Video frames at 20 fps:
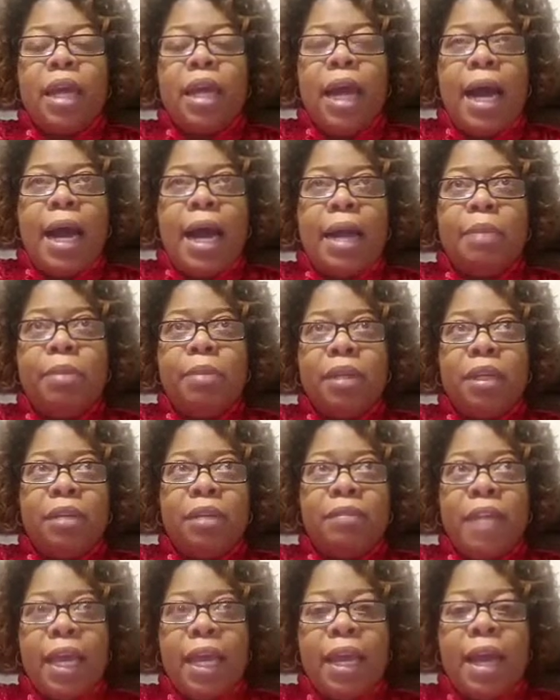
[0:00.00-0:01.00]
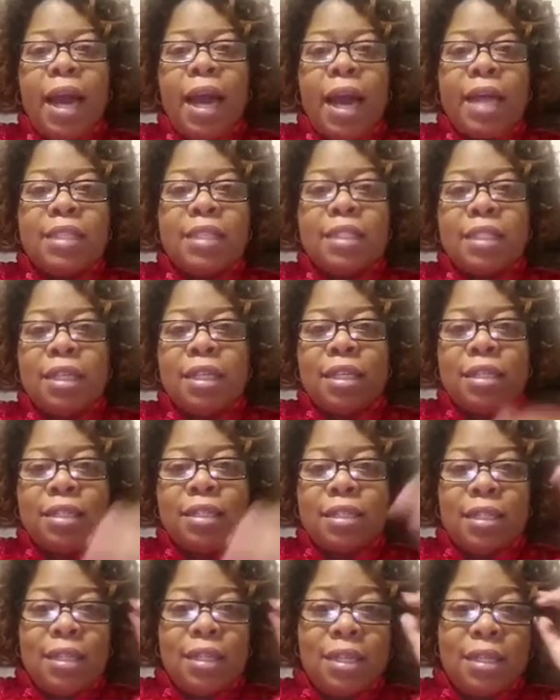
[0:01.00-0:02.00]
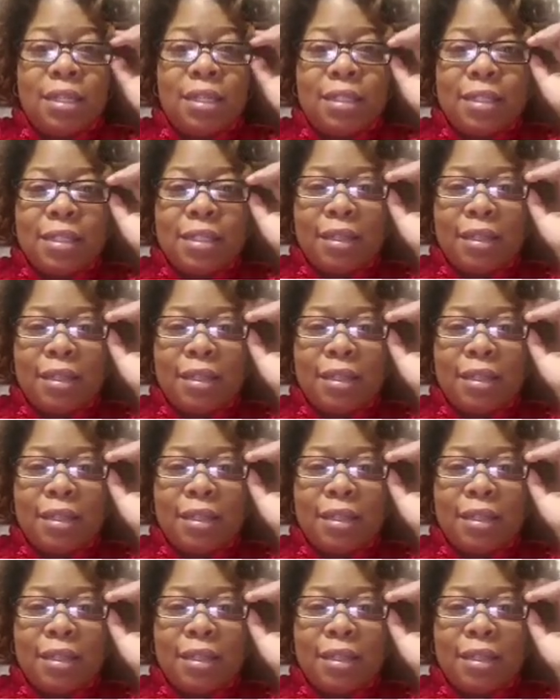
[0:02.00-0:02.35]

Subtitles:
I believe that God sends these.